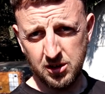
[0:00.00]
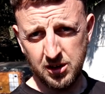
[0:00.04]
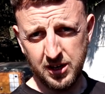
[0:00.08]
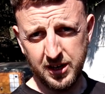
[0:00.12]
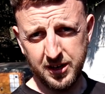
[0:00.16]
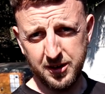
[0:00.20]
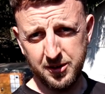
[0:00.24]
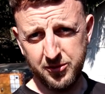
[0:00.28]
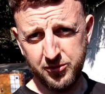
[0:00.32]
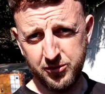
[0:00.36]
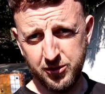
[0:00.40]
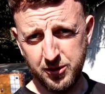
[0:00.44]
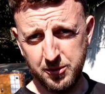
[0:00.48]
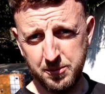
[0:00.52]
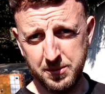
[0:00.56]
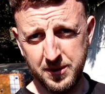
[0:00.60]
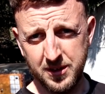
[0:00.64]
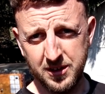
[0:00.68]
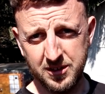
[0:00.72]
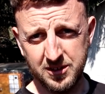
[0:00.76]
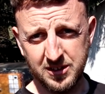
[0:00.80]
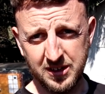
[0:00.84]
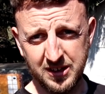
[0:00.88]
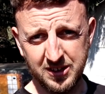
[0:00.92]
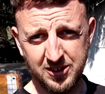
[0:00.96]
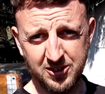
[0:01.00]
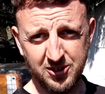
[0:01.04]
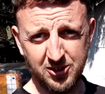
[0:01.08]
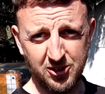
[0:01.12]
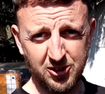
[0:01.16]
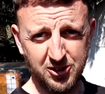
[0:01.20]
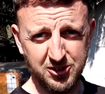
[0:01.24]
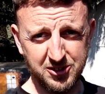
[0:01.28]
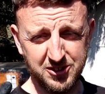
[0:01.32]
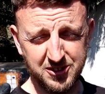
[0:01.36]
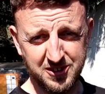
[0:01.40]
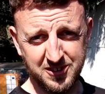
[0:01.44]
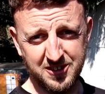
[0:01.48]
I had a few beers last
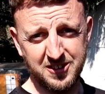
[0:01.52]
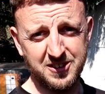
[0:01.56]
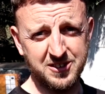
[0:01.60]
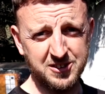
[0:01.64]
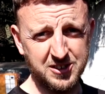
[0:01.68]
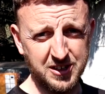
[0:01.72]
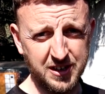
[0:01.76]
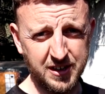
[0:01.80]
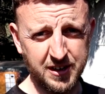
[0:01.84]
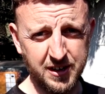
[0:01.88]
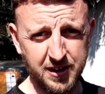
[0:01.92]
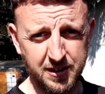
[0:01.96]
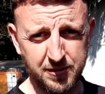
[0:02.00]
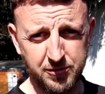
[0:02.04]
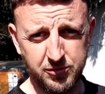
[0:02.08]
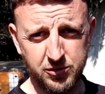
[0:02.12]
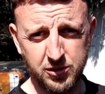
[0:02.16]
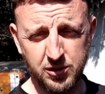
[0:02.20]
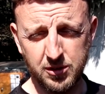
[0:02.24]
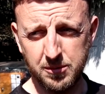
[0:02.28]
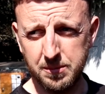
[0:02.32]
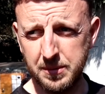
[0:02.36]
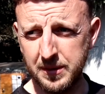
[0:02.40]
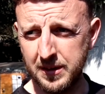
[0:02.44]
night, Jack had a few